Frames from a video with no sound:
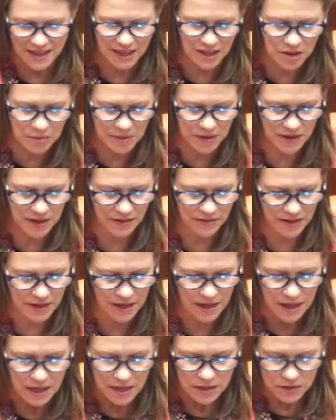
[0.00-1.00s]
Thank you, Mayor
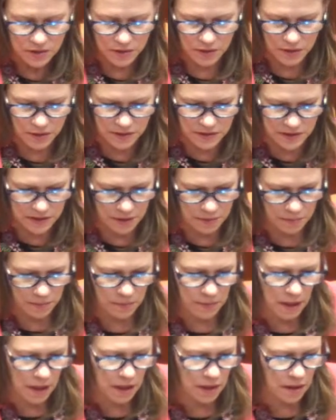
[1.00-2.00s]
Given. So there is
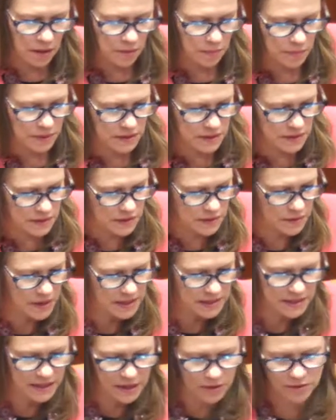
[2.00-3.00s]
some business
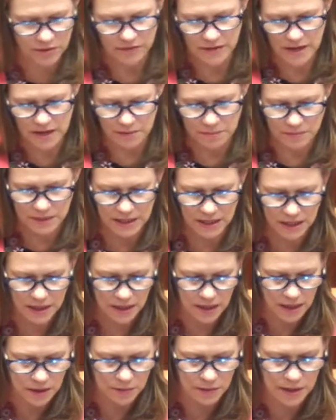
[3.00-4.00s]
arising out of that
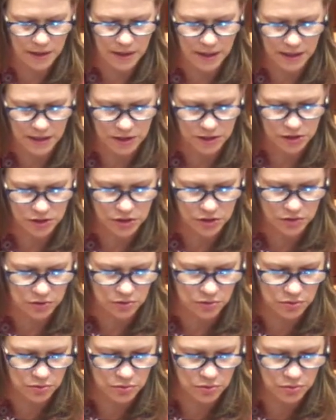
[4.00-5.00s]
meeting. I would like
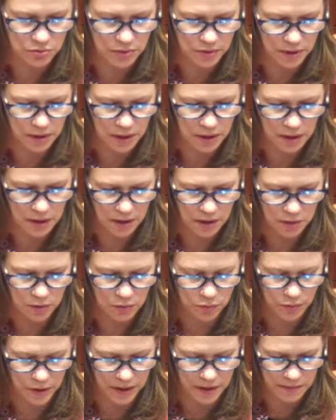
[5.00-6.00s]
to
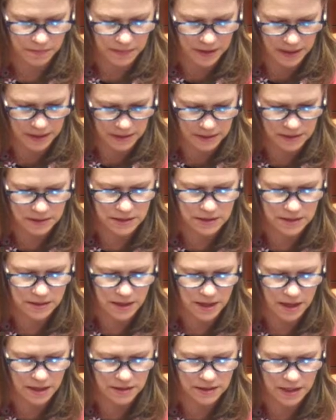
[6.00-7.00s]
recommend
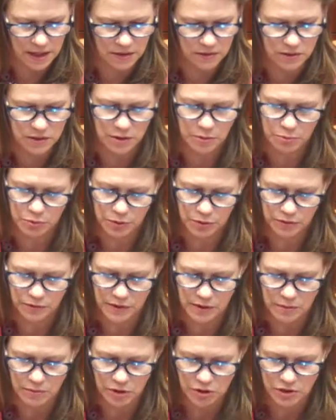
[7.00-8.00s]
that Council approve
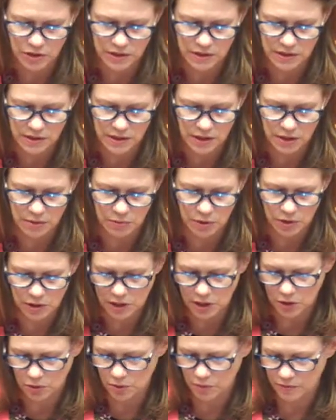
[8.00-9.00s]
the emergency
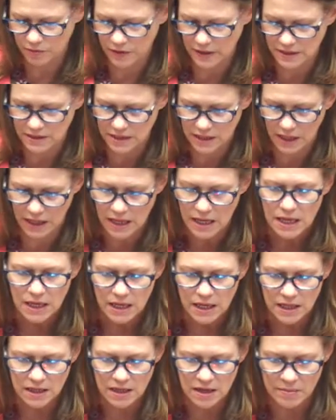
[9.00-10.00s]
community group funding
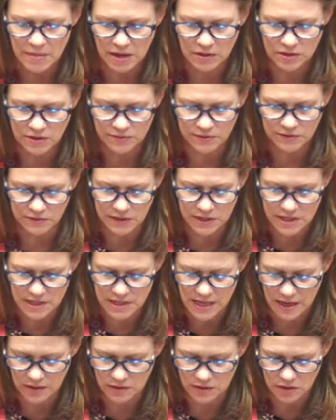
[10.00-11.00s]
in the amount of
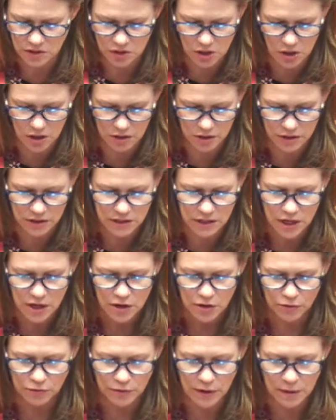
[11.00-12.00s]
$15,000
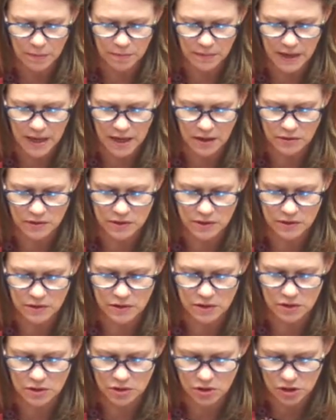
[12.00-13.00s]
from
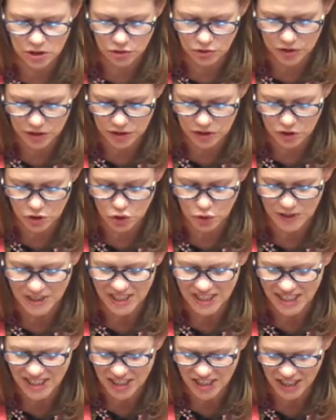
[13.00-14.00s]
Council's
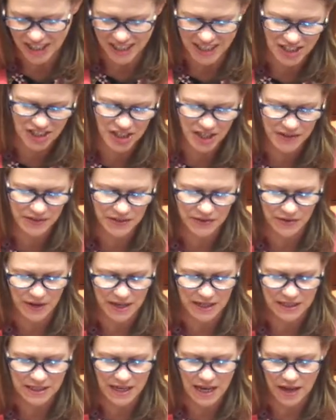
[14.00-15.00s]
Strategic Initiatives
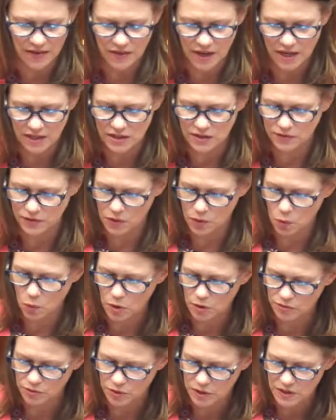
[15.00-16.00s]
Fund, and that's for the
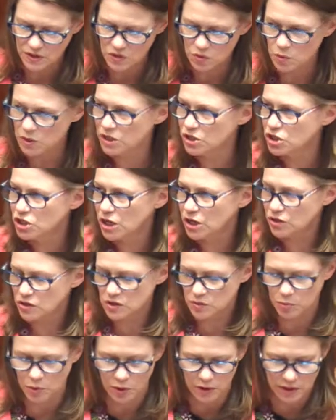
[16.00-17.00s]
Wolverines Wheelchair
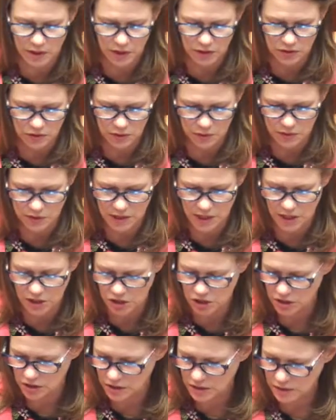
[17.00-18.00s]
Sport
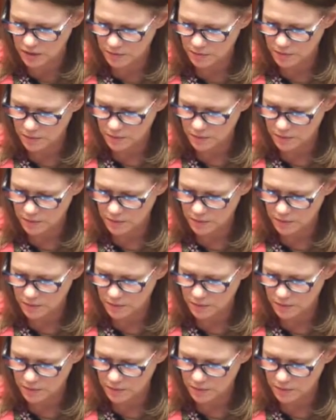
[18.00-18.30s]
Association.